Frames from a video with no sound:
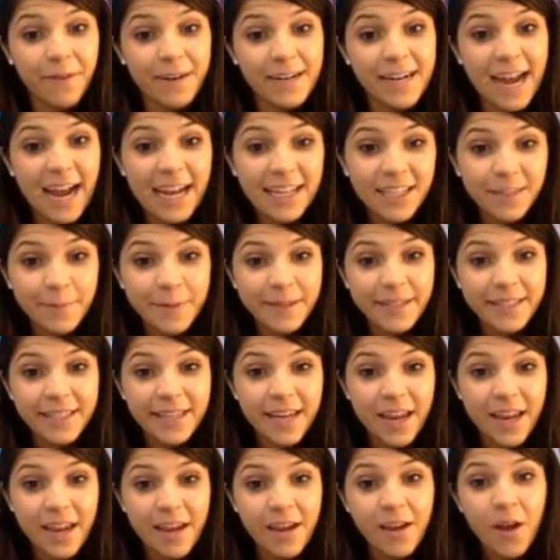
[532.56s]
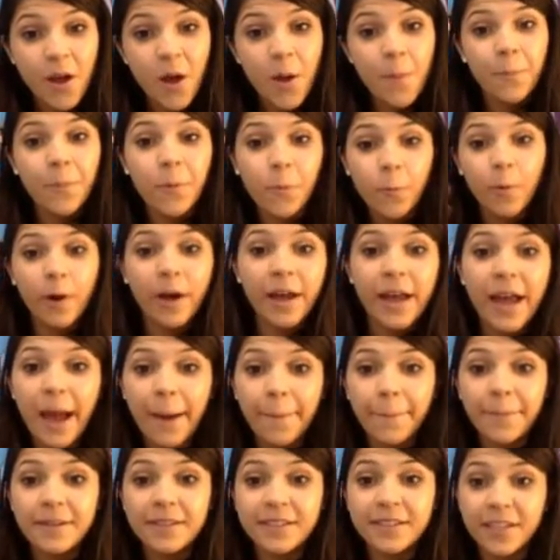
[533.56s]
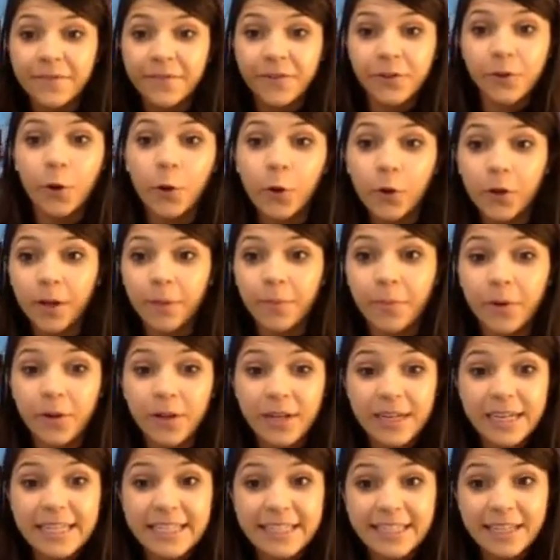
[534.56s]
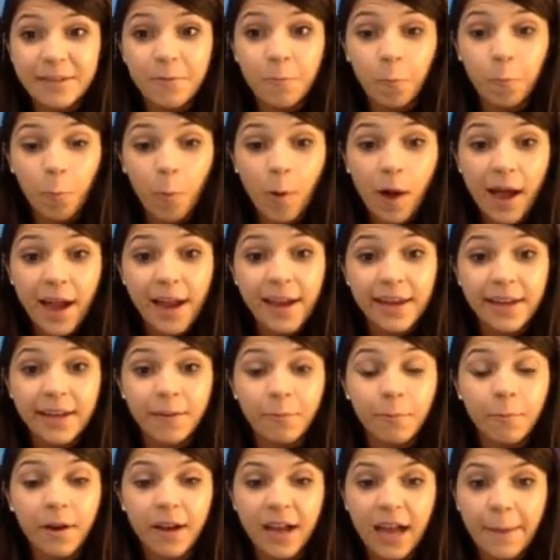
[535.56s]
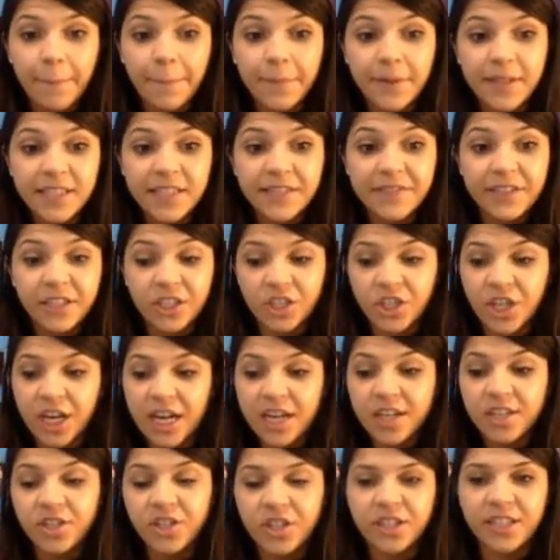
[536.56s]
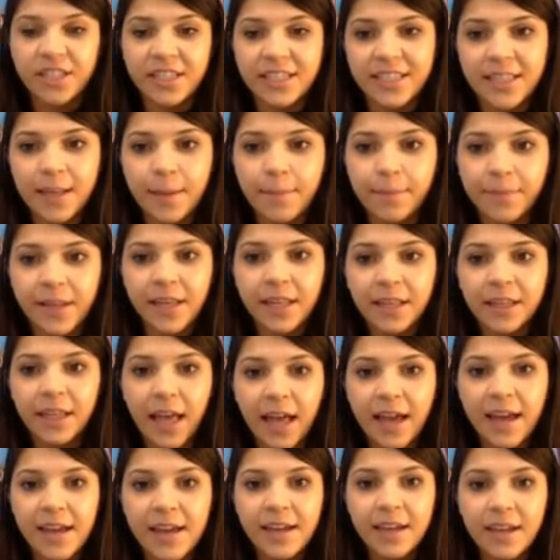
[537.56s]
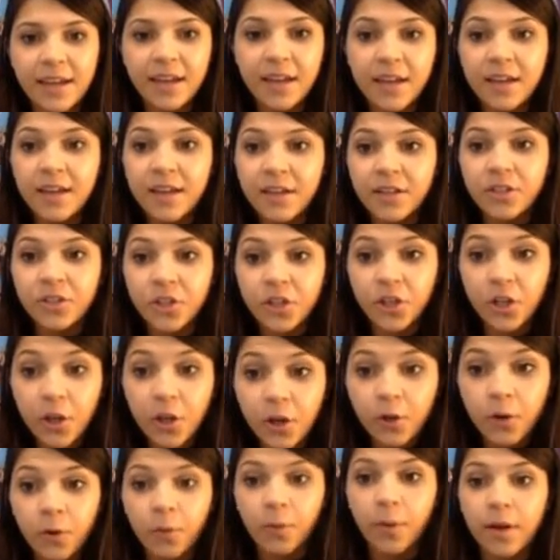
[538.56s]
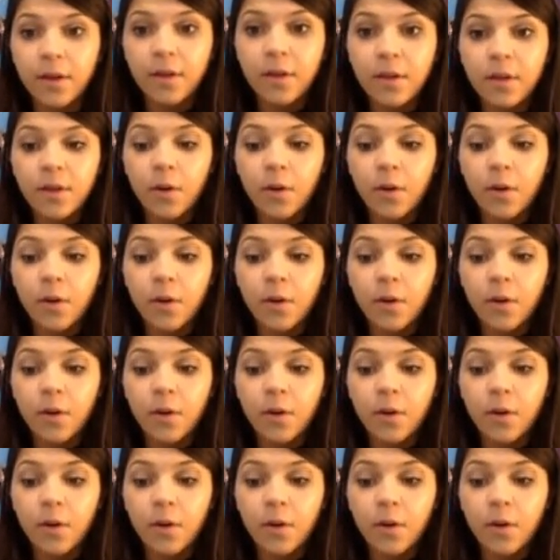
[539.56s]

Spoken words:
mine ask me today, but what happens if your whole number isn't 1? What happens if it changes to something like 2?